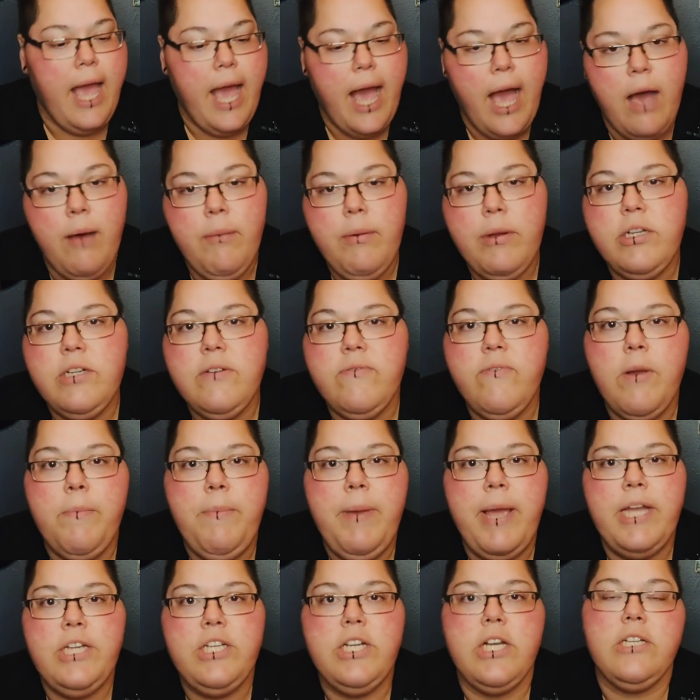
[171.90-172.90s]
How much of our
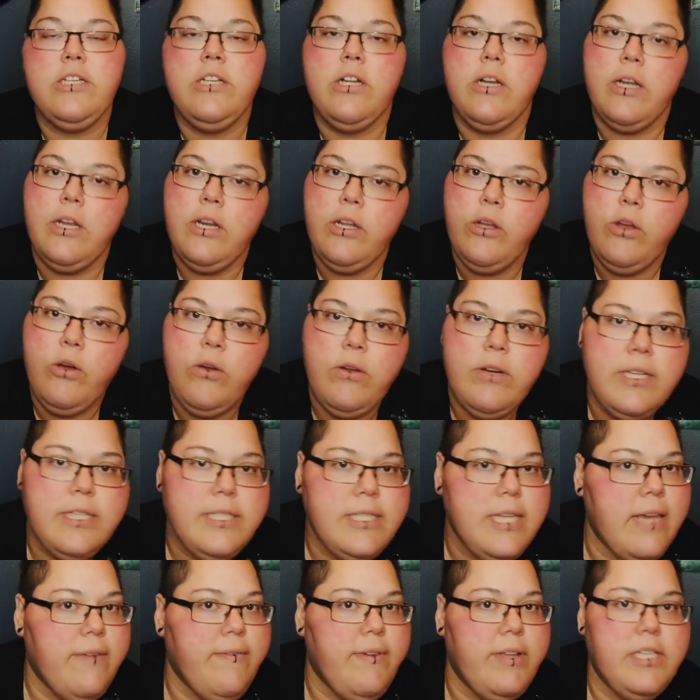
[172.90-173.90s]
paychecks are going to go into
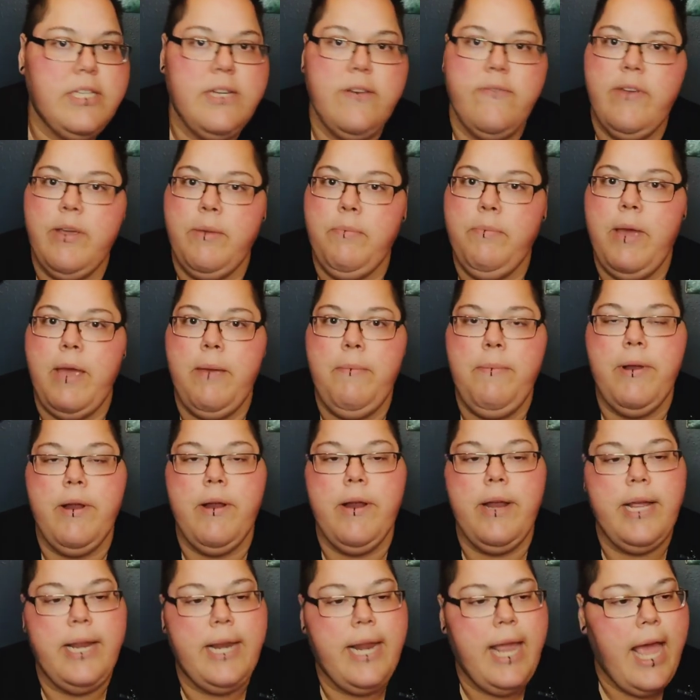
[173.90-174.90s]
savings every pay
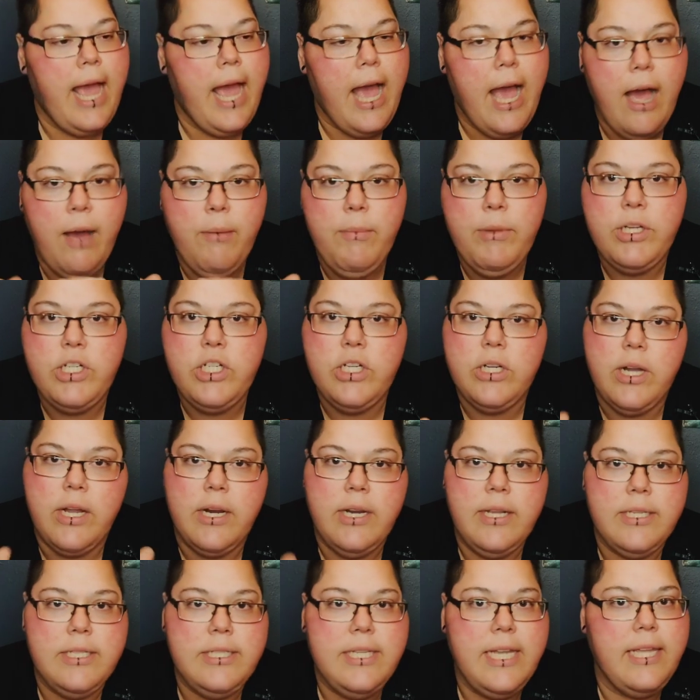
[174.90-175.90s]
period? How much are going
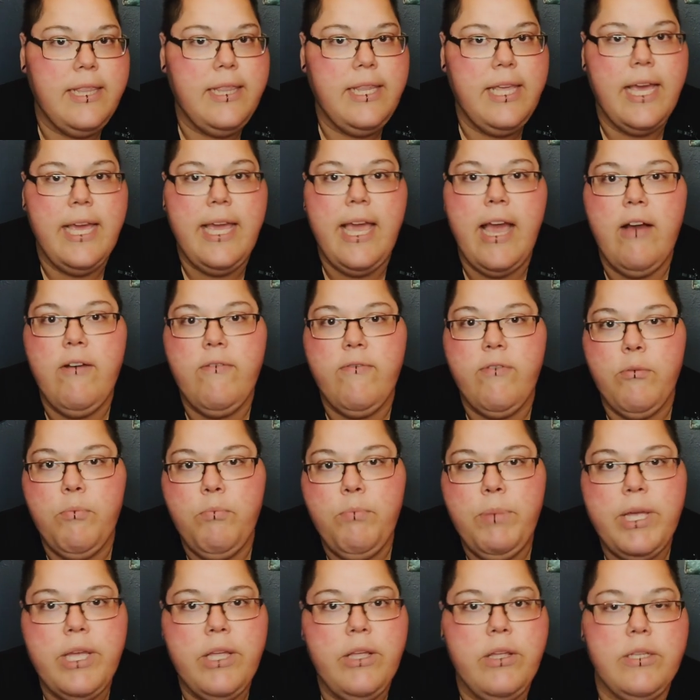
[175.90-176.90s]
to stay in the account for
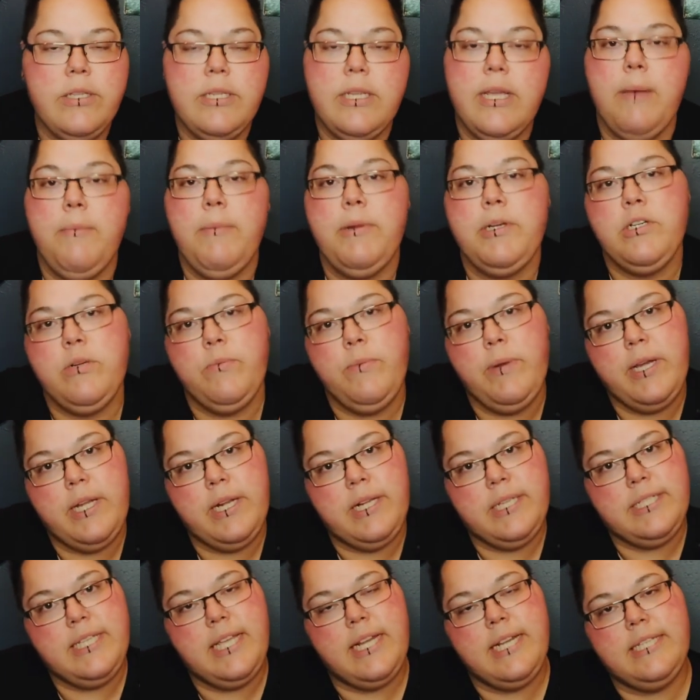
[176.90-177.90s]
bills? How much are we
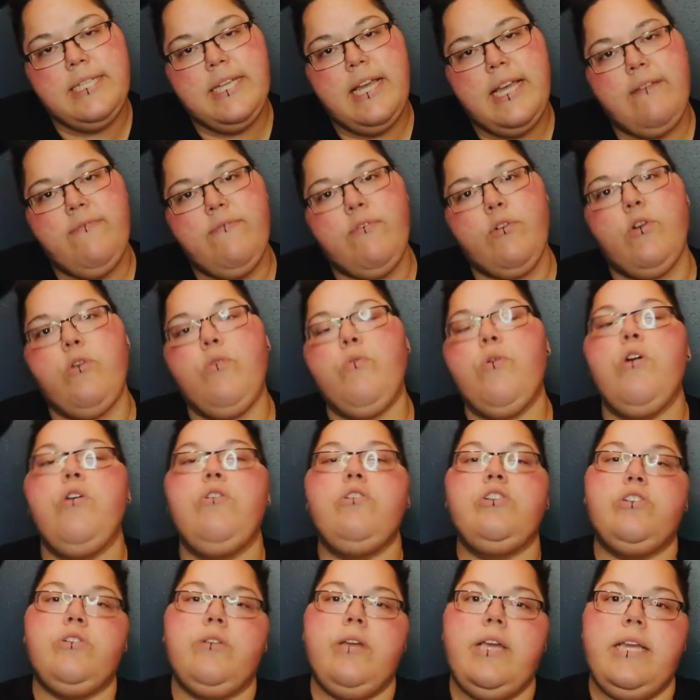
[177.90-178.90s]
going to set aside for
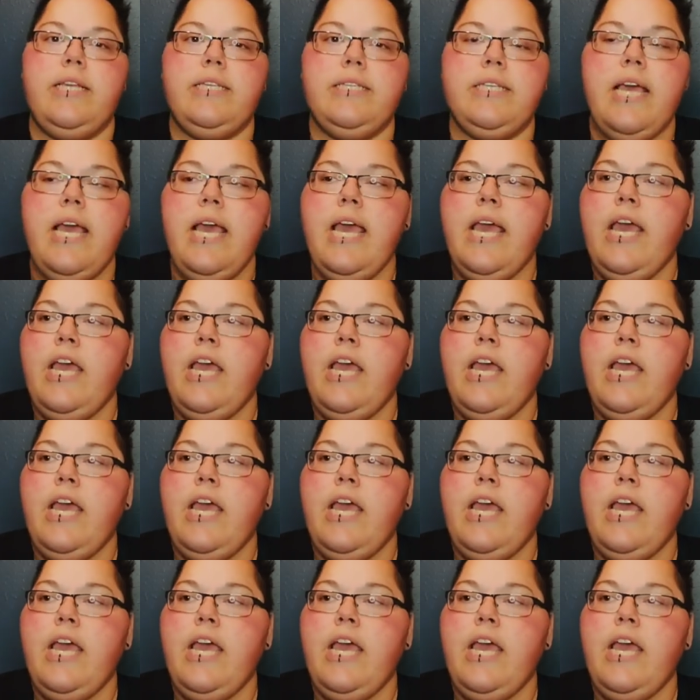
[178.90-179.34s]
groceries?